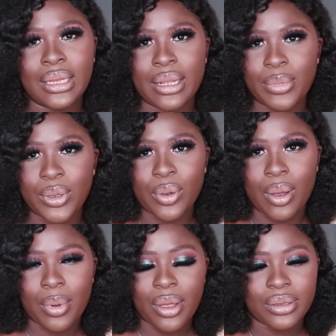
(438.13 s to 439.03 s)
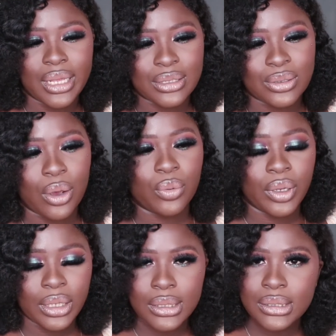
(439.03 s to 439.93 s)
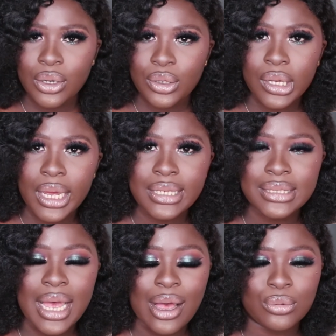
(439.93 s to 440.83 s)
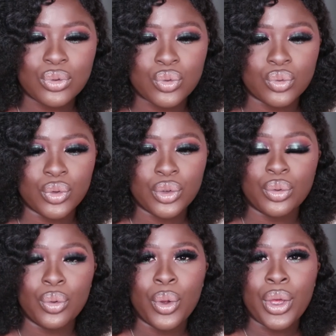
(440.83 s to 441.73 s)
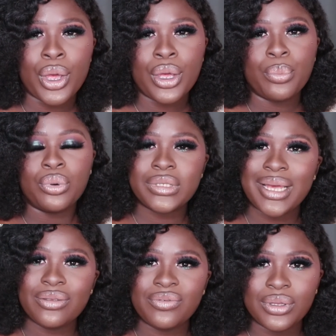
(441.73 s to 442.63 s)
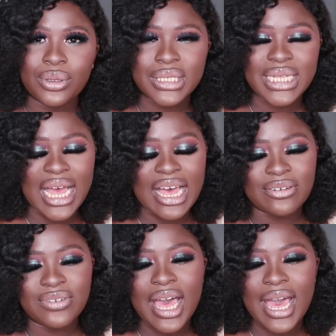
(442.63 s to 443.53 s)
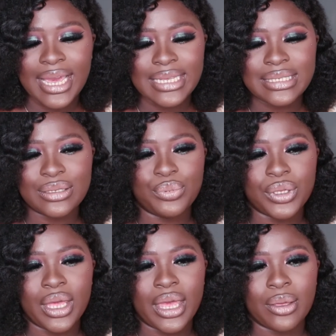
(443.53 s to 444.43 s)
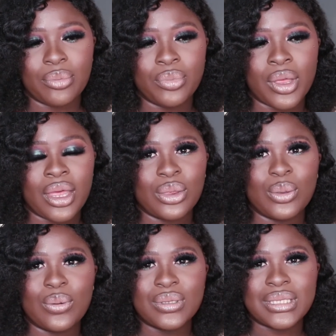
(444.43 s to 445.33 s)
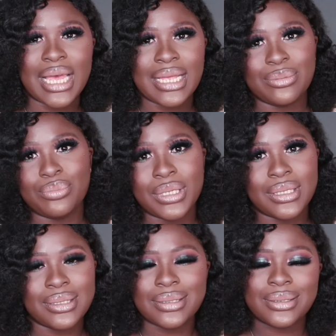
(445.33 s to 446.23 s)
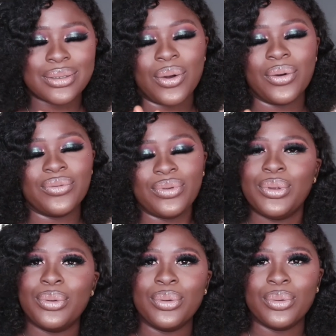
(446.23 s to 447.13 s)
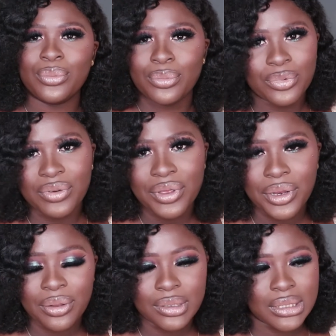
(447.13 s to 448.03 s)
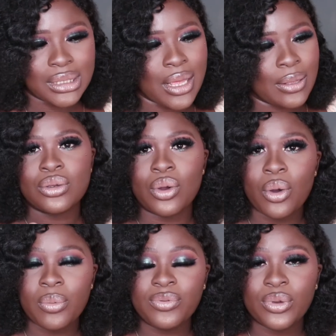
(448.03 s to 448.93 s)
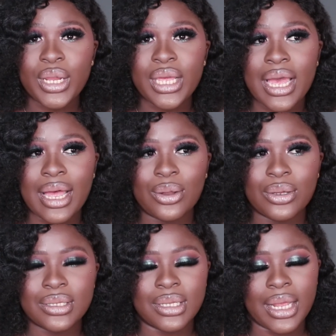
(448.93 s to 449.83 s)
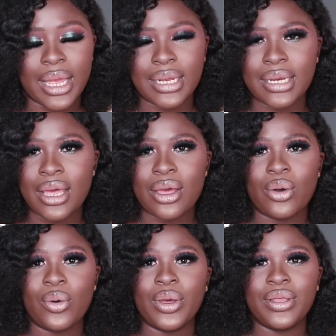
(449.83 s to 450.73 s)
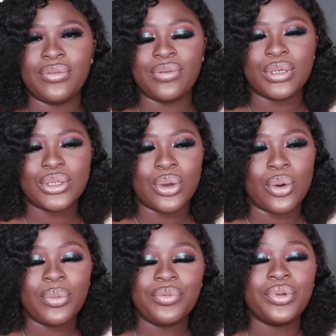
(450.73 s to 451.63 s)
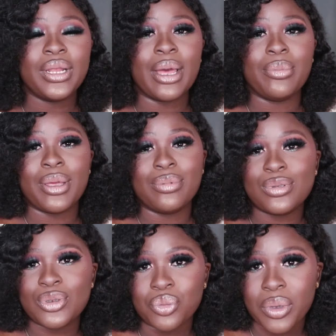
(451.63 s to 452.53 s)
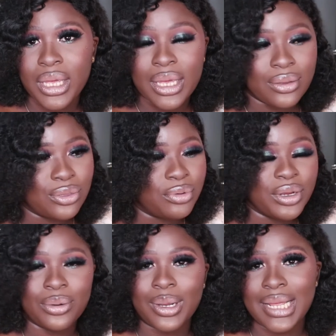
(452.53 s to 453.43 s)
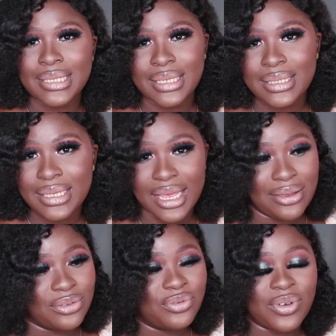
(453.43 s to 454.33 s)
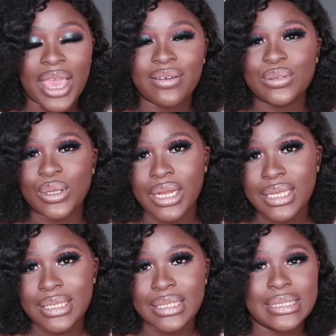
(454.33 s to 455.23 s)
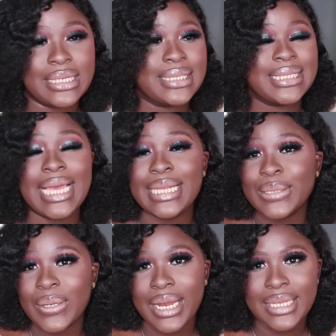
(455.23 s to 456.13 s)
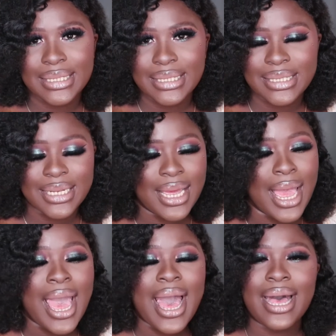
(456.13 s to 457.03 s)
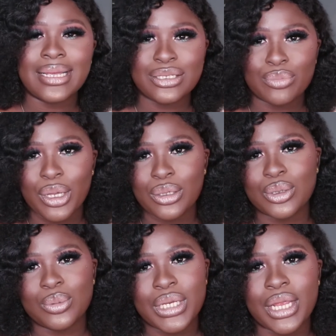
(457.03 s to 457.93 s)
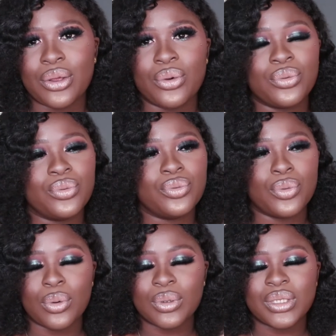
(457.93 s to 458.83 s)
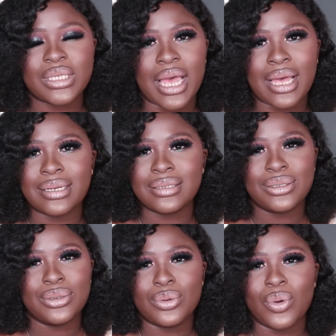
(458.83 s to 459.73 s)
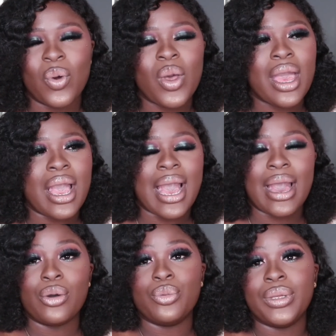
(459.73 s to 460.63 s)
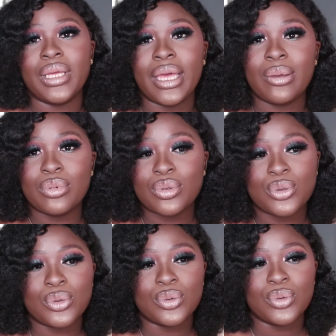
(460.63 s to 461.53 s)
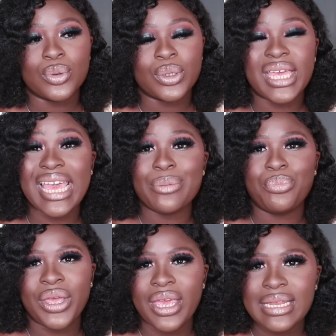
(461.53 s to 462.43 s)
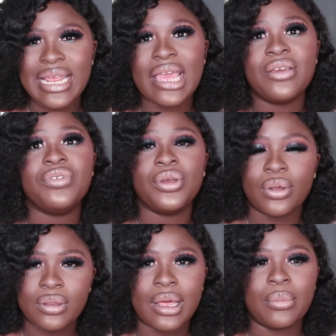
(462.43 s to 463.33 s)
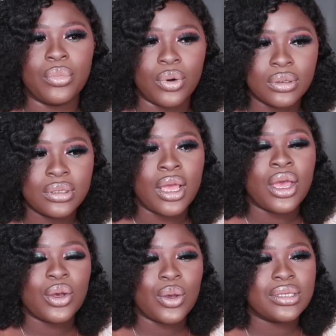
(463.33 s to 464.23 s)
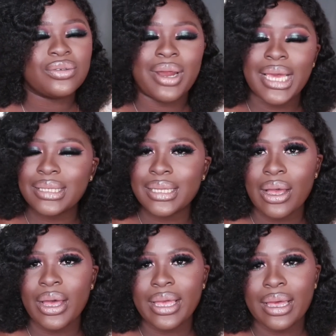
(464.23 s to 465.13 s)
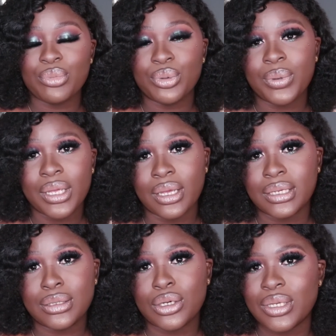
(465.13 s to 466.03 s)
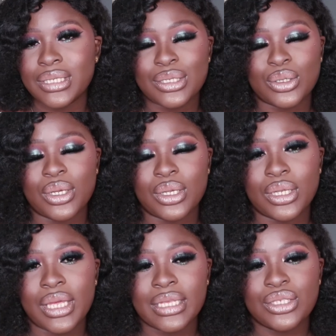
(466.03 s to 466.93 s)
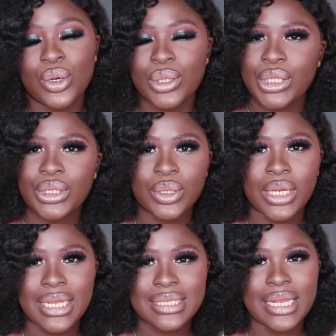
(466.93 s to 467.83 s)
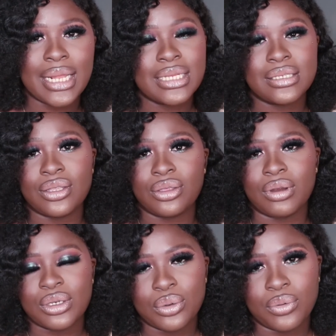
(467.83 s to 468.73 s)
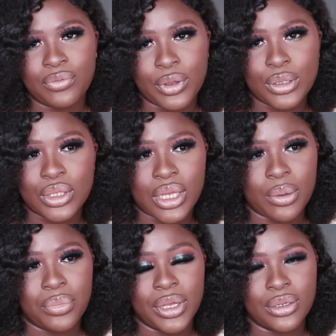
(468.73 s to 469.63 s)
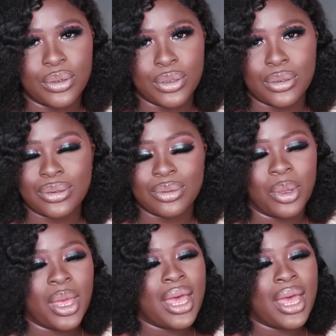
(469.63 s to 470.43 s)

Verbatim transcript: Let me know about that, so I'll quickly tell you guys how to, you know, put out videos that have high C P M. Those are the beasts of, you know, revenues. So hopefully along the line or in the future, hopefully I'm able to make three dollars a day, five dollars a day, ten dollars a day as my YouTube channel grows, and you know, I'll be able to get paid every other month. Because right now I can't be paid because it's not yet one hundred dollars, and that's the threshold for you to get paid on YouTube.